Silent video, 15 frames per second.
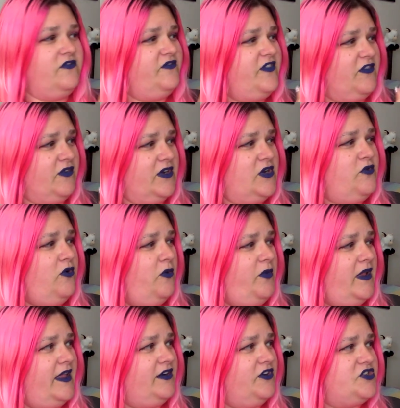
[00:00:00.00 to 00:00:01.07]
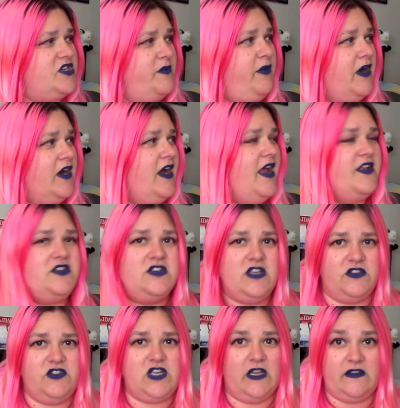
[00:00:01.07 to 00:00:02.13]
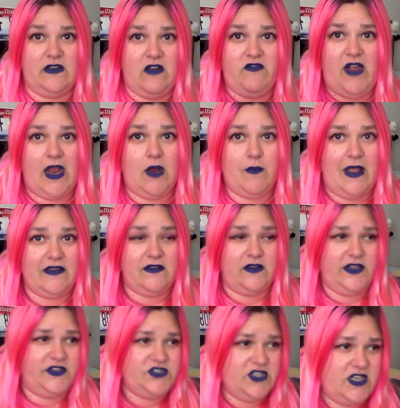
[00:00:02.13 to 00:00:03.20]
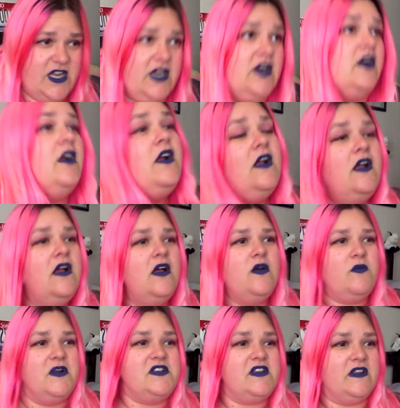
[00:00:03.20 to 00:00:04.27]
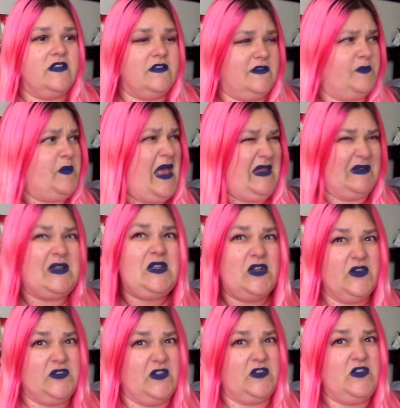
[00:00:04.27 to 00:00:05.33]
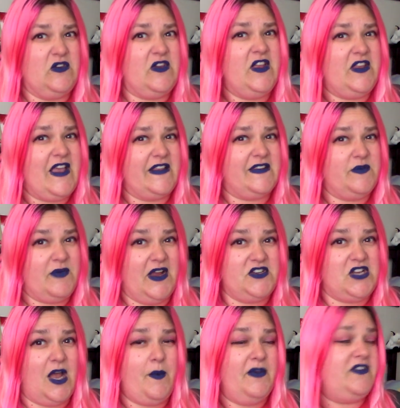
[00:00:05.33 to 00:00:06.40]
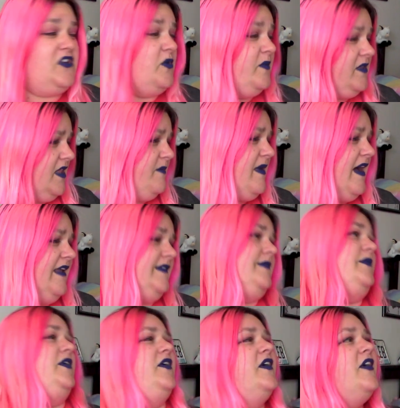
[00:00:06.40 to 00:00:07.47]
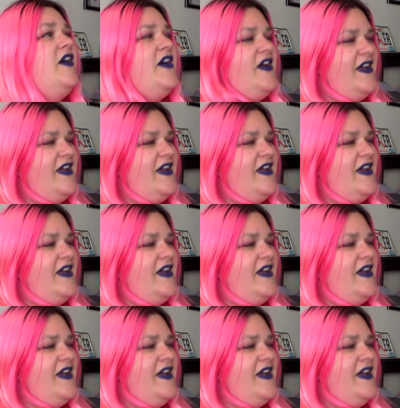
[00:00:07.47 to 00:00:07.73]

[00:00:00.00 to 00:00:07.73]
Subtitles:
renewable energy part, and just she's an environmental engineer, which is as close as you can get to my job as humanly possible.